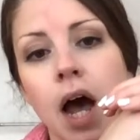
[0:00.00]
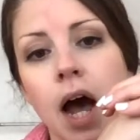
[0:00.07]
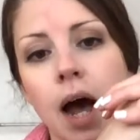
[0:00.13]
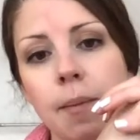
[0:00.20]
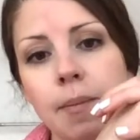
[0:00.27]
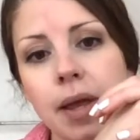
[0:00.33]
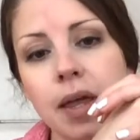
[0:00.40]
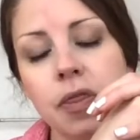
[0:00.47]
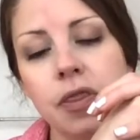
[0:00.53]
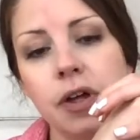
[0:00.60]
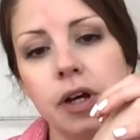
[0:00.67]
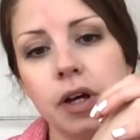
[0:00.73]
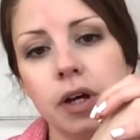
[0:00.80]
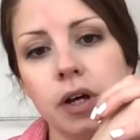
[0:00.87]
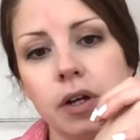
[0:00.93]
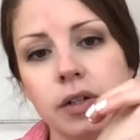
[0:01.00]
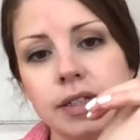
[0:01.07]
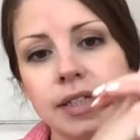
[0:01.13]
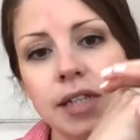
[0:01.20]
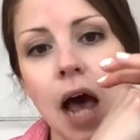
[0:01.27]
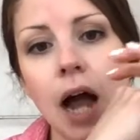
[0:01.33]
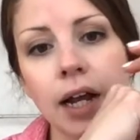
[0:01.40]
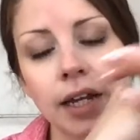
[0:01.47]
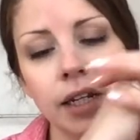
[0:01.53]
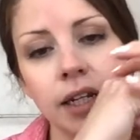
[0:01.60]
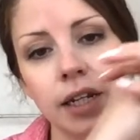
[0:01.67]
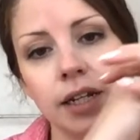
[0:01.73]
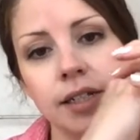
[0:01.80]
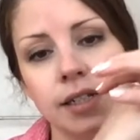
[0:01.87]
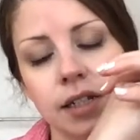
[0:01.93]
The
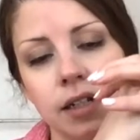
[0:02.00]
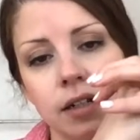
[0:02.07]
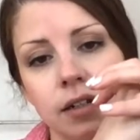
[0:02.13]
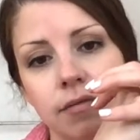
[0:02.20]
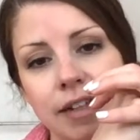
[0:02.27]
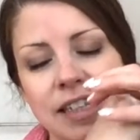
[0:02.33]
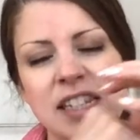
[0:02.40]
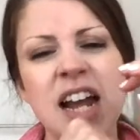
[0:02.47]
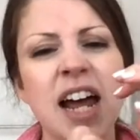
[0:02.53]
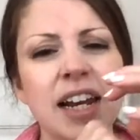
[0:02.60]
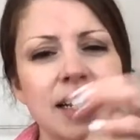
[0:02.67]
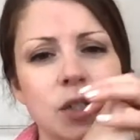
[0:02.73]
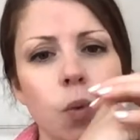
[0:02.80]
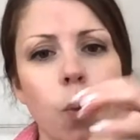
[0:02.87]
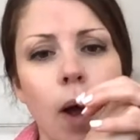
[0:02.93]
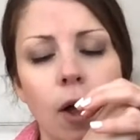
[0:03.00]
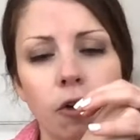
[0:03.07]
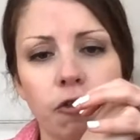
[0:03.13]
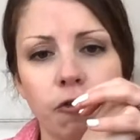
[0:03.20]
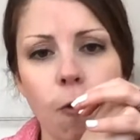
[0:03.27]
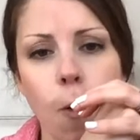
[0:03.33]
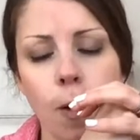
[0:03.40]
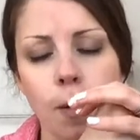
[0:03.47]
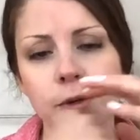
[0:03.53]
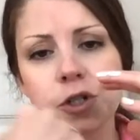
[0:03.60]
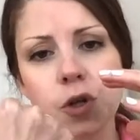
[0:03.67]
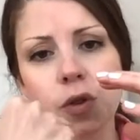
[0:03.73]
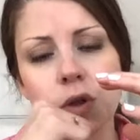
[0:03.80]
socket it's not as well formed.